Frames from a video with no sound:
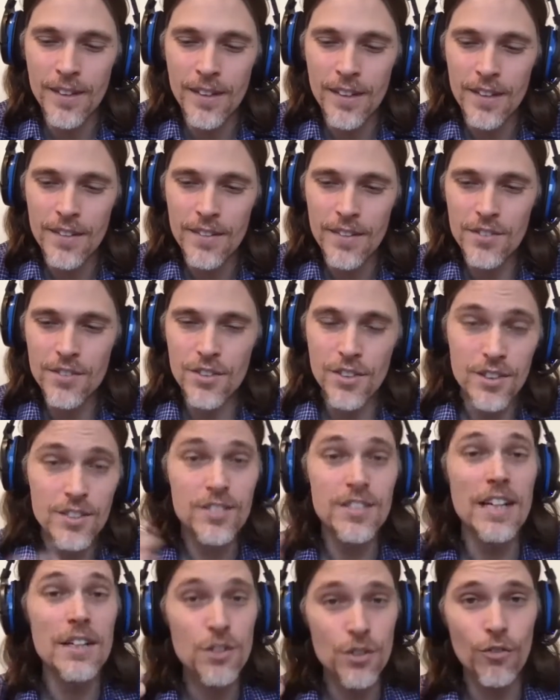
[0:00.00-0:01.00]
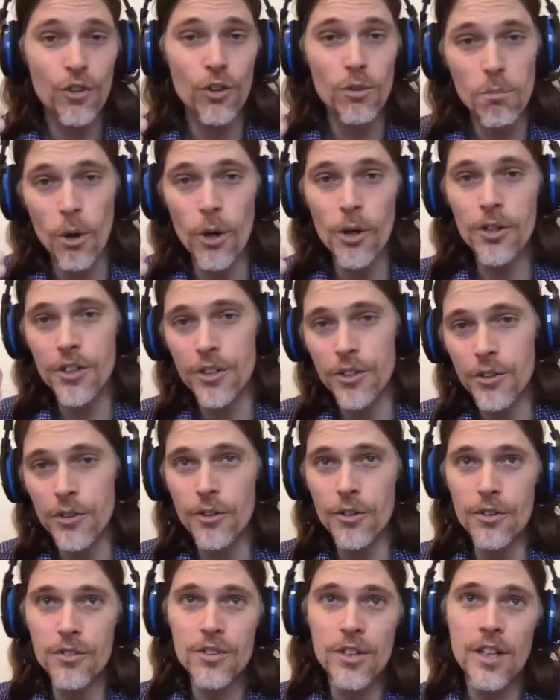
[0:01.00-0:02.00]
the successful
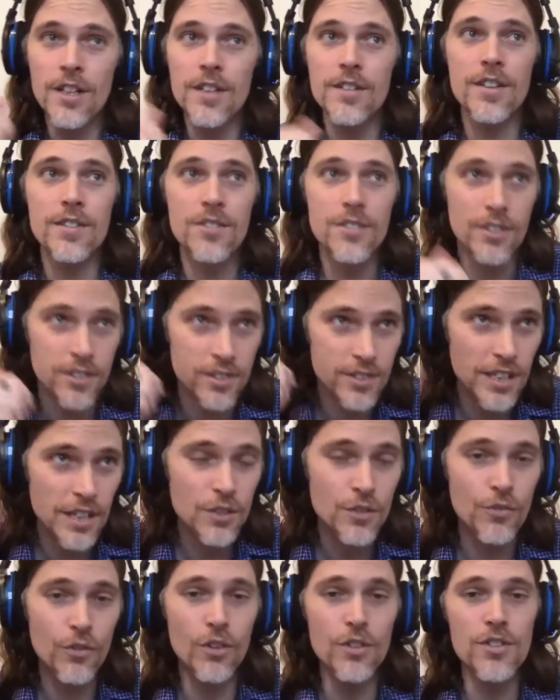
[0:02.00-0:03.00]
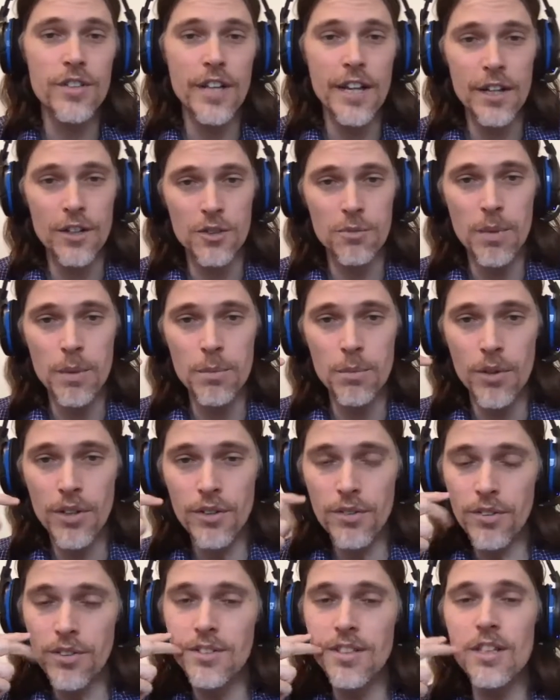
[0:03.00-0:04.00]
marketers, the successful salespeople, the
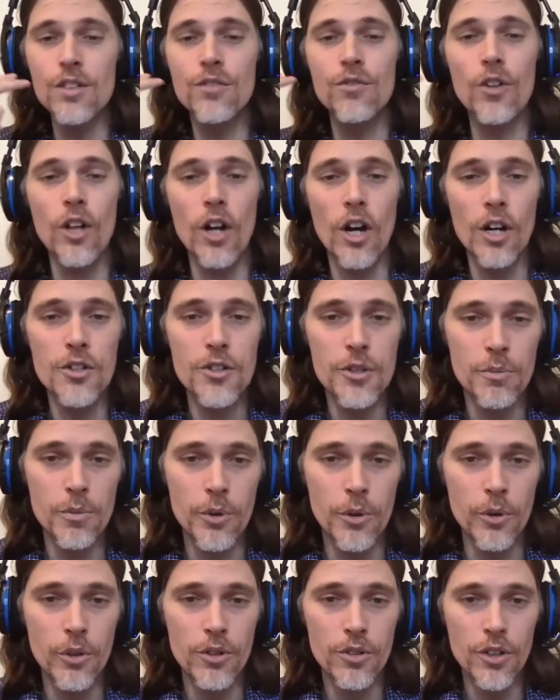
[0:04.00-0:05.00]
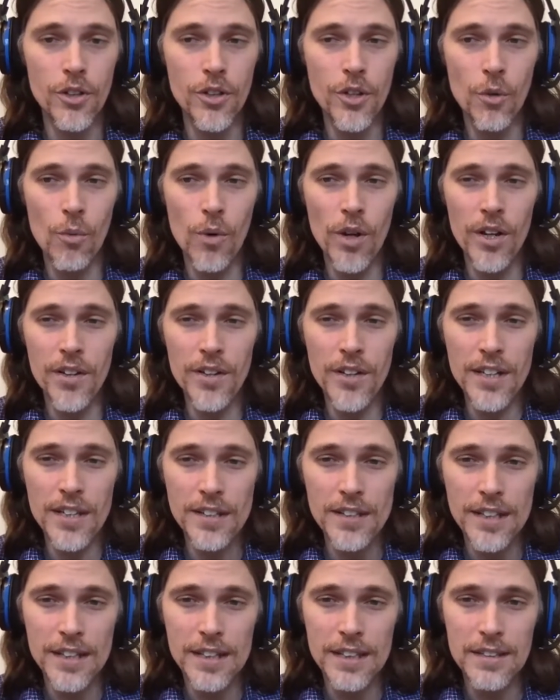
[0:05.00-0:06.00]
successful entrepreneurs are the one that
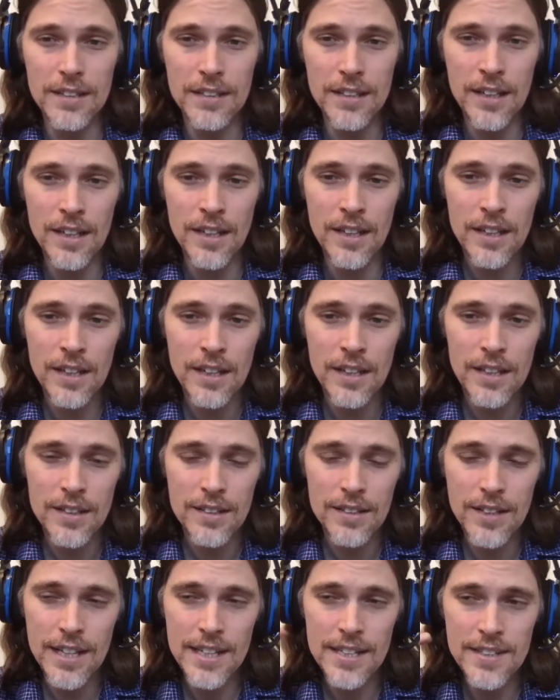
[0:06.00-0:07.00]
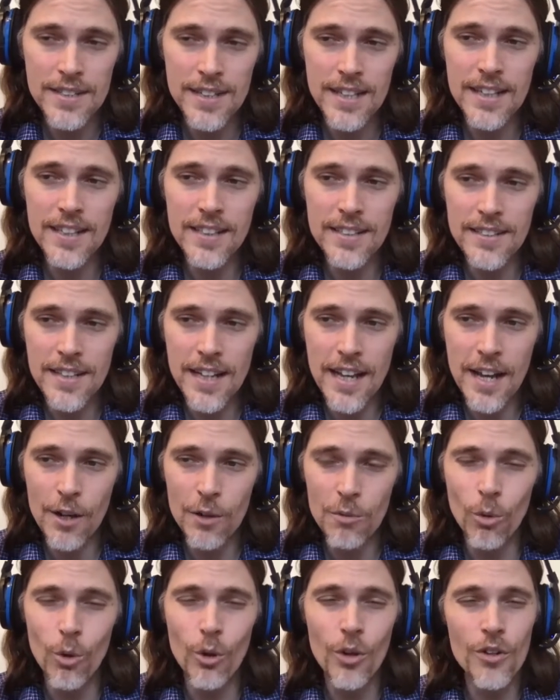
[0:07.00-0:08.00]
dig, they dig down
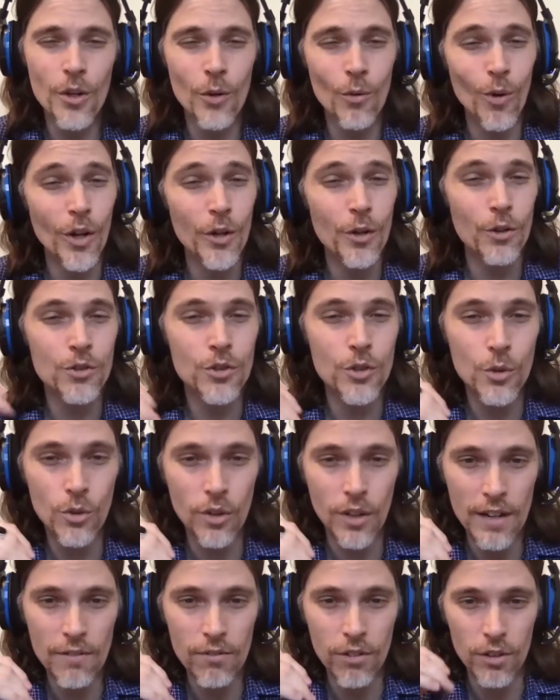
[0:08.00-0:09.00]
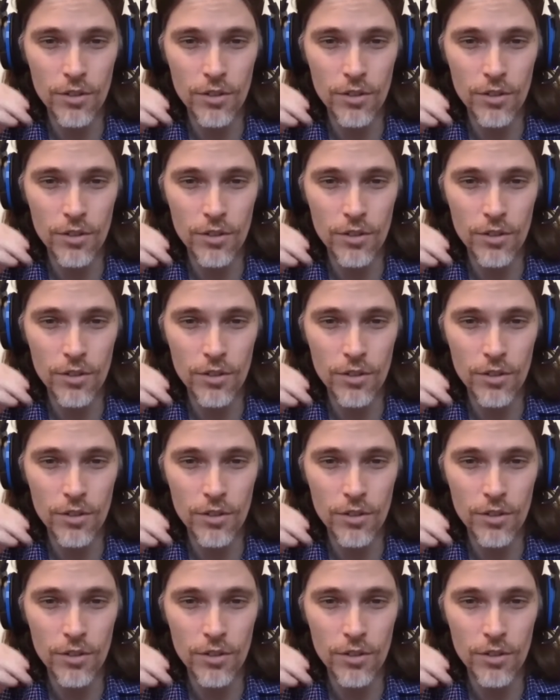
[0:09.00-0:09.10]
more than one or two levels.